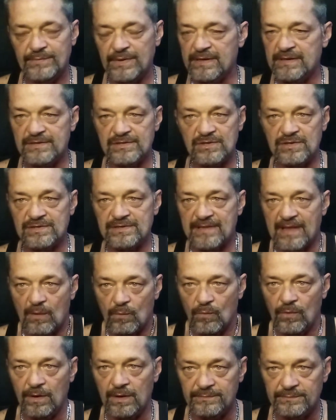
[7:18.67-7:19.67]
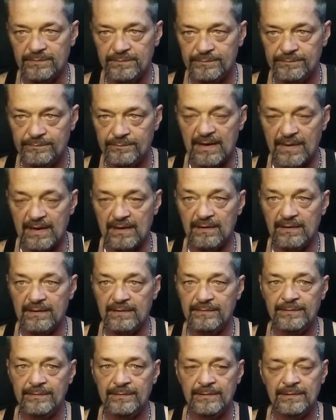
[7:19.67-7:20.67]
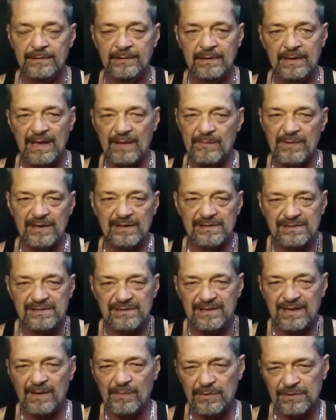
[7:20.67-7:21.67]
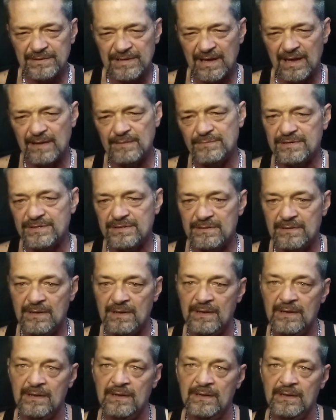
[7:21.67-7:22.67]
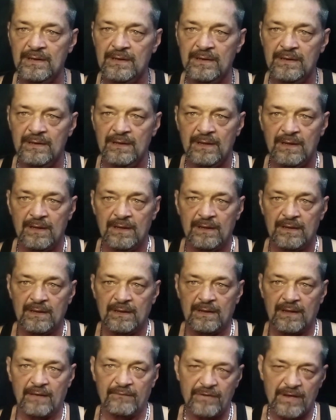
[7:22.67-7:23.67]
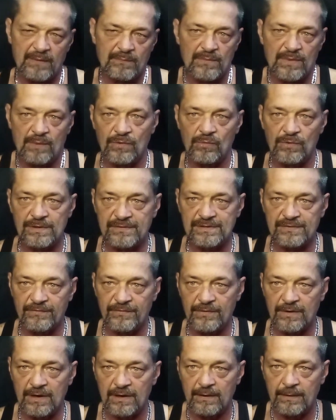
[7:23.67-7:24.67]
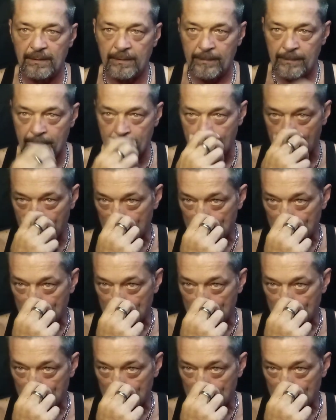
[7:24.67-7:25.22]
but it's just that one mainly. I mean, it's a couple times I've had memories of. Uh,